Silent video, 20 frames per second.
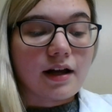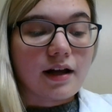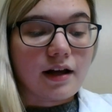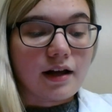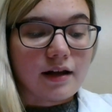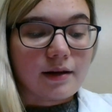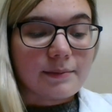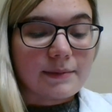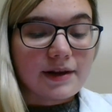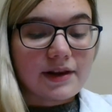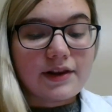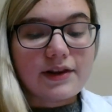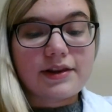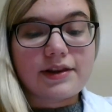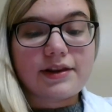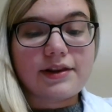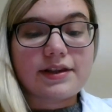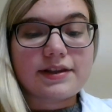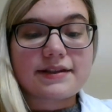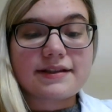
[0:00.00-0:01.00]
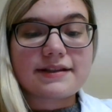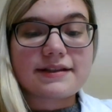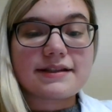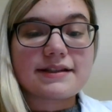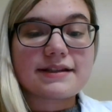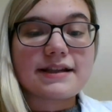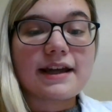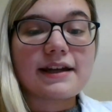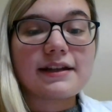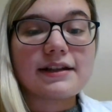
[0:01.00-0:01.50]
The
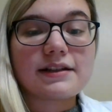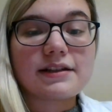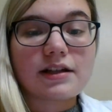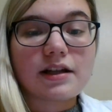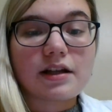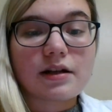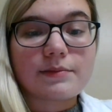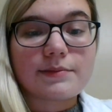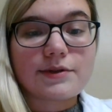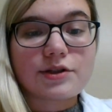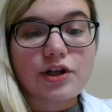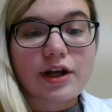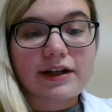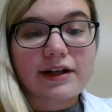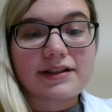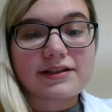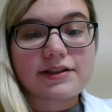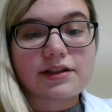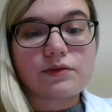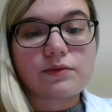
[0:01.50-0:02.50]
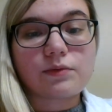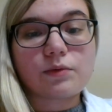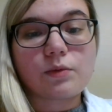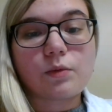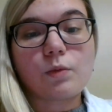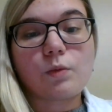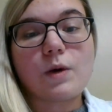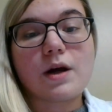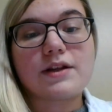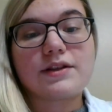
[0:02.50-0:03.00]
second objective
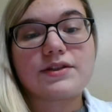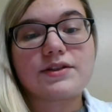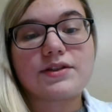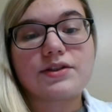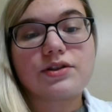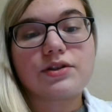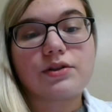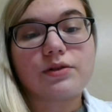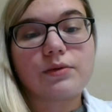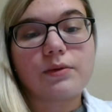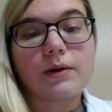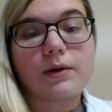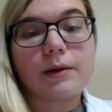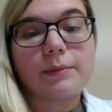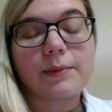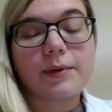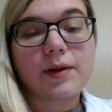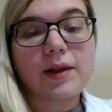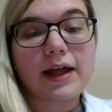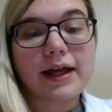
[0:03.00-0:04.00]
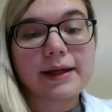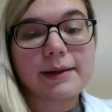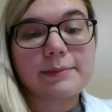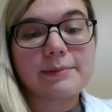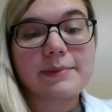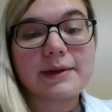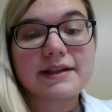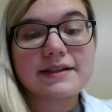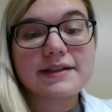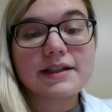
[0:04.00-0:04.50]
was to apply
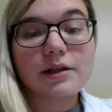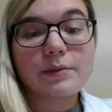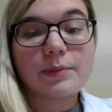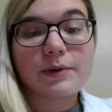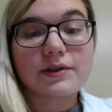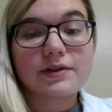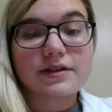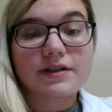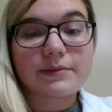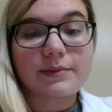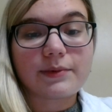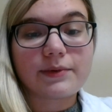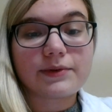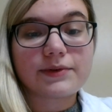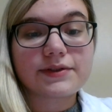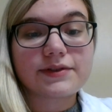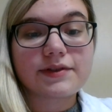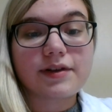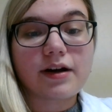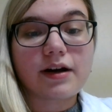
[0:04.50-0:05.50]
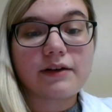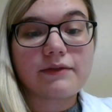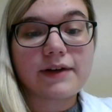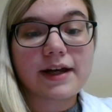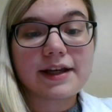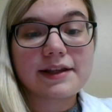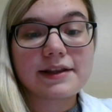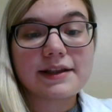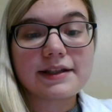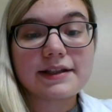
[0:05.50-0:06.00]
basic principles of
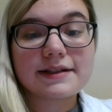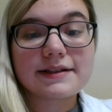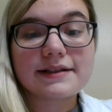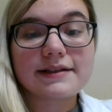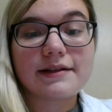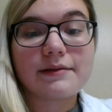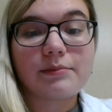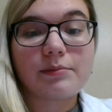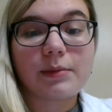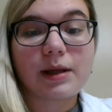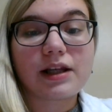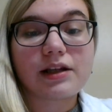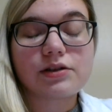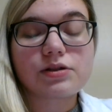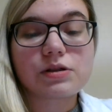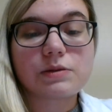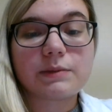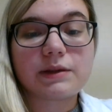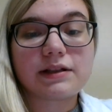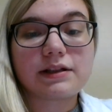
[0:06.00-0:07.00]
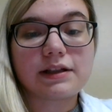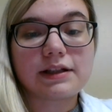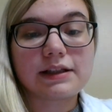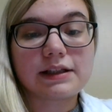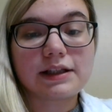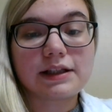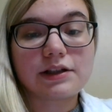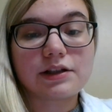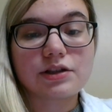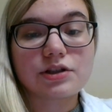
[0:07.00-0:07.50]
ethics, management, and
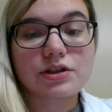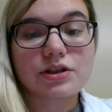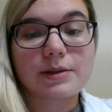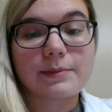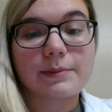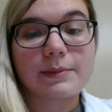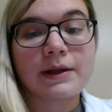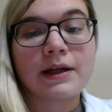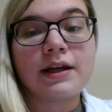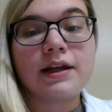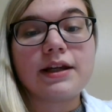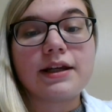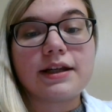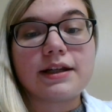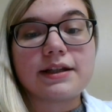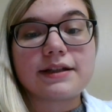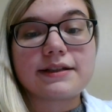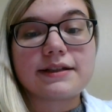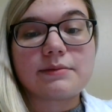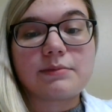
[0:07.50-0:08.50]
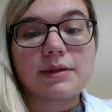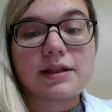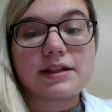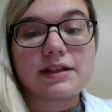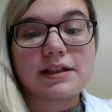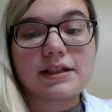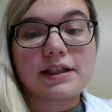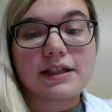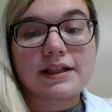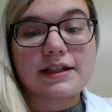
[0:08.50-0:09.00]
leadership to meet
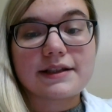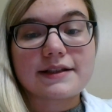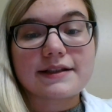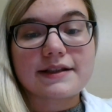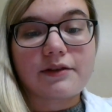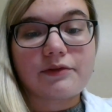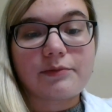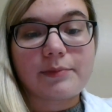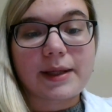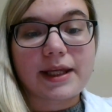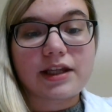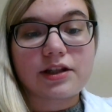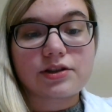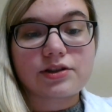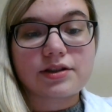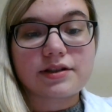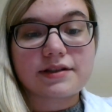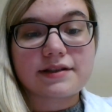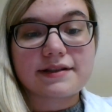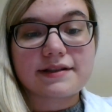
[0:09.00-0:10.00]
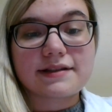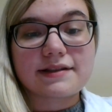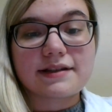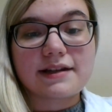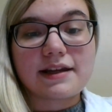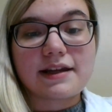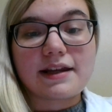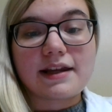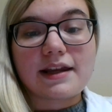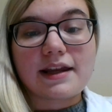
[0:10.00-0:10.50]
the needs of patients
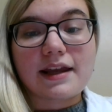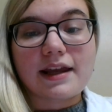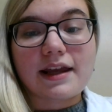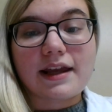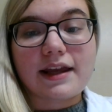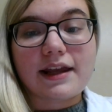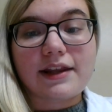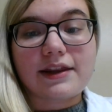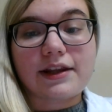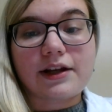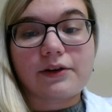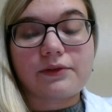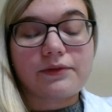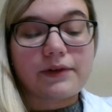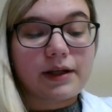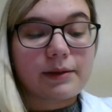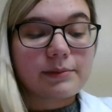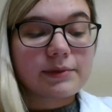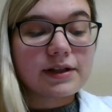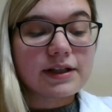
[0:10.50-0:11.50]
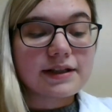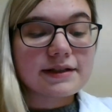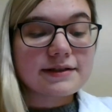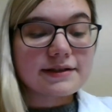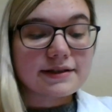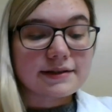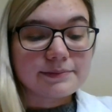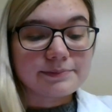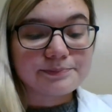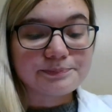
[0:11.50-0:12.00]
and their
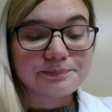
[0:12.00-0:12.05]
families.